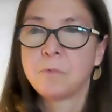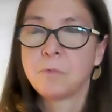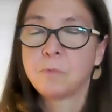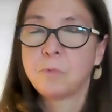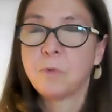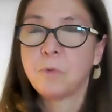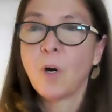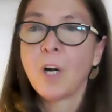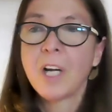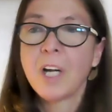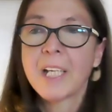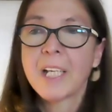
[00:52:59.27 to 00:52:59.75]

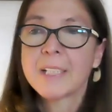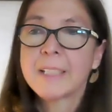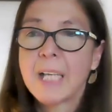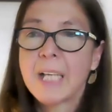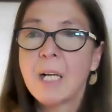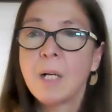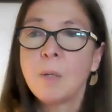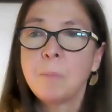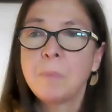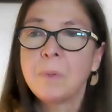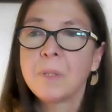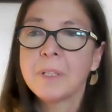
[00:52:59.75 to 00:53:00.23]
for
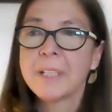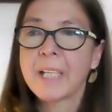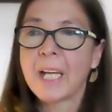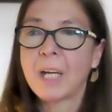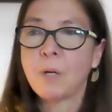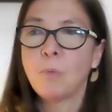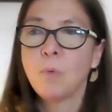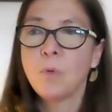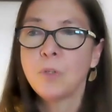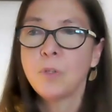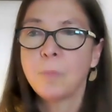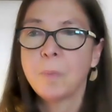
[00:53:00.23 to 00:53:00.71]
example,
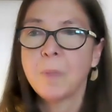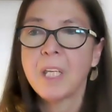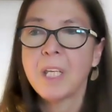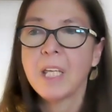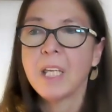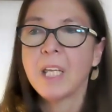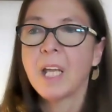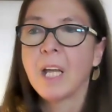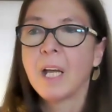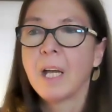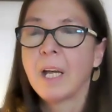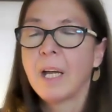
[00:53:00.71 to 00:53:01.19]
there would
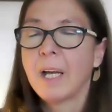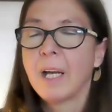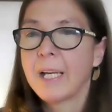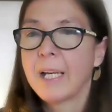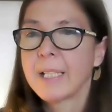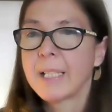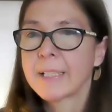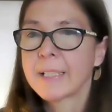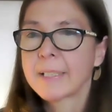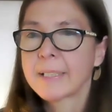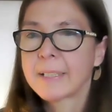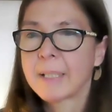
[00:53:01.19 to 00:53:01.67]
be
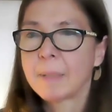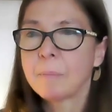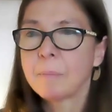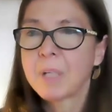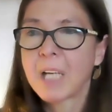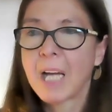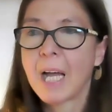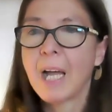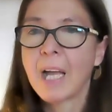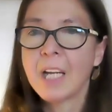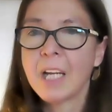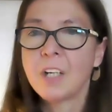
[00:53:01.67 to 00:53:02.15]
uh, some
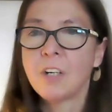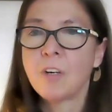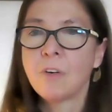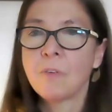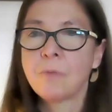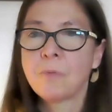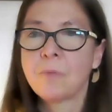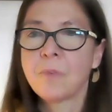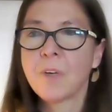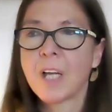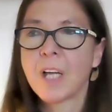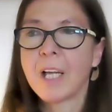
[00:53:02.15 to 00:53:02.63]
kind
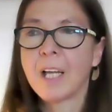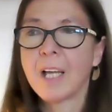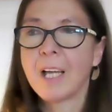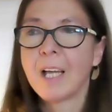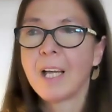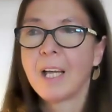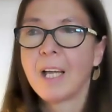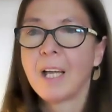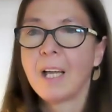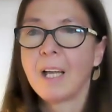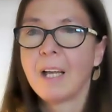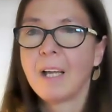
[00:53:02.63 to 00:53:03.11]
of uh,
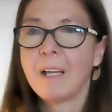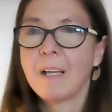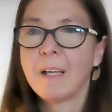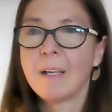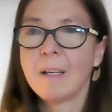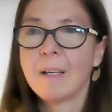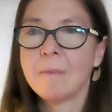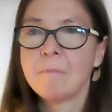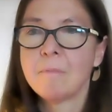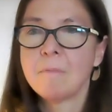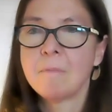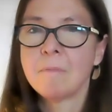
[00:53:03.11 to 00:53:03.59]

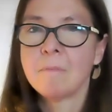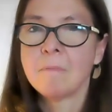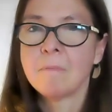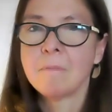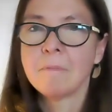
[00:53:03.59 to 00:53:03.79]
um,